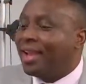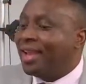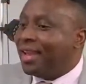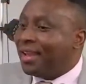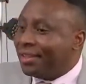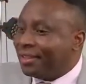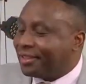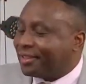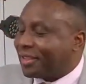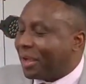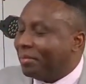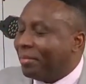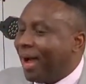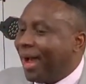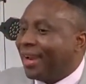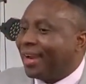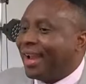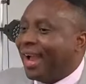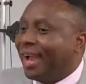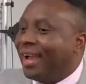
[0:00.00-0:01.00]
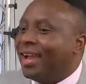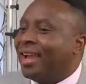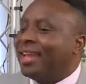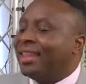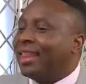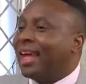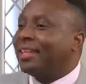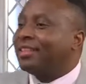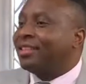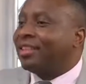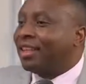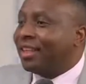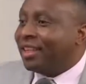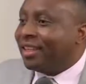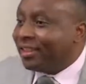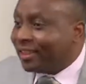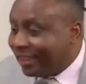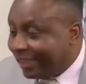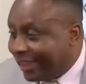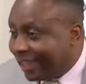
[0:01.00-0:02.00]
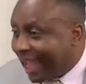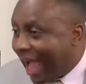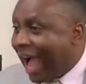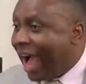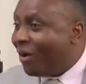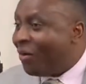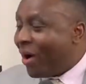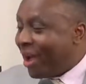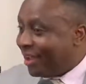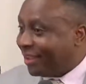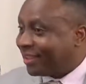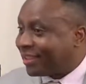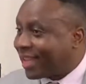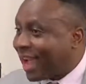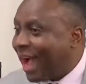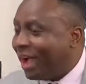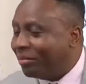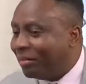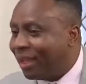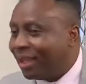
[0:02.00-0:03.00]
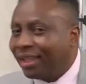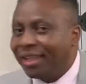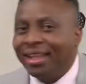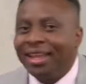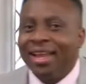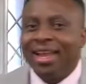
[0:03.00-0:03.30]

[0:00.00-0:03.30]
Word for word: in Samaria that the hour is coming,